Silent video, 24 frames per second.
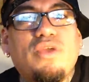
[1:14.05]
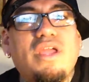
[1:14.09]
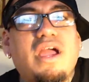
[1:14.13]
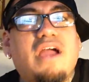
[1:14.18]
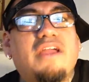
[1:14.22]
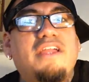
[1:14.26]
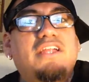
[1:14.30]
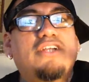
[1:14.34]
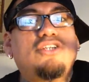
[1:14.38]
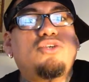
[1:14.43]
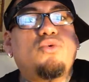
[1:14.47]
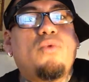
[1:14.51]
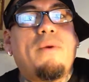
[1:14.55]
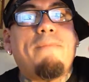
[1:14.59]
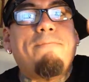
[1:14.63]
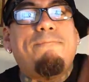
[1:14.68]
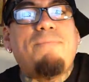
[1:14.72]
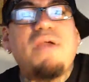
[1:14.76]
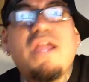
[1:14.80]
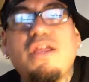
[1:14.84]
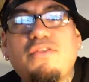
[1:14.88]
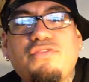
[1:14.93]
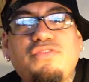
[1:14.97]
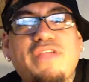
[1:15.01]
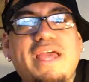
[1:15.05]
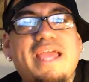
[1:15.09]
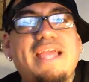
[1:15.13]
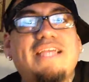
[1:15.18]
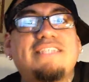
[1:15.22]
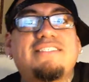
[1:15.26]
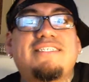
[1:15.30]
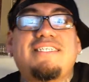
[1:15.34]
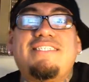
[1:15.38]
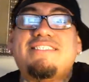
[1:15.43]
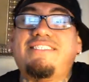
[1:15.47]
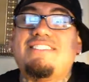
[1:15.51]
We are here doing big
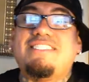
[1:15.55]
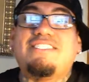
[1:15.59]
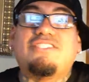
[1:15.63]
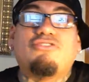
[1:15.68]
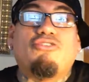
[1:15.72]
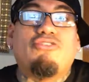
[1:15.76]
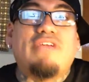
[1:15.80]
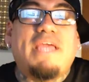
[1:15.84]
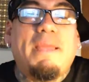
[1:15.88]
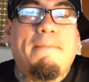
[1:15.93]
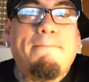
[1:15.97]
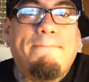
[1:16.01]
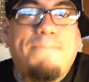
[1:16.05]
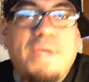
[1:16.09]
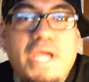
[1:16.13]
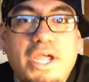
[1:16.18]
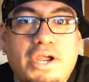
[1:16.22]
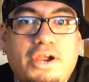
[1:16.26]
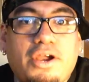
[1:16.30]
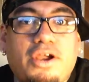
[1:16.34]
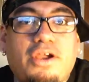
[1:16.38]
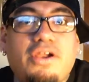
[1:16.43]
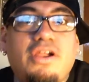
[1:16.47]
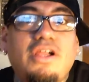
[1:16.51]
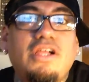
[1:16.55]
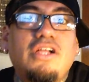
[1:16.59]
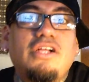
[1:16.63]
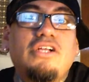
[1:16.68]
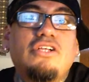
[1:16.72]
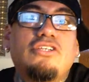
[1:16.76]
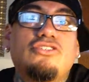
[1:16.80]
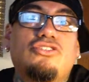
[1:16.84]
things, and it's just gonna get bigger.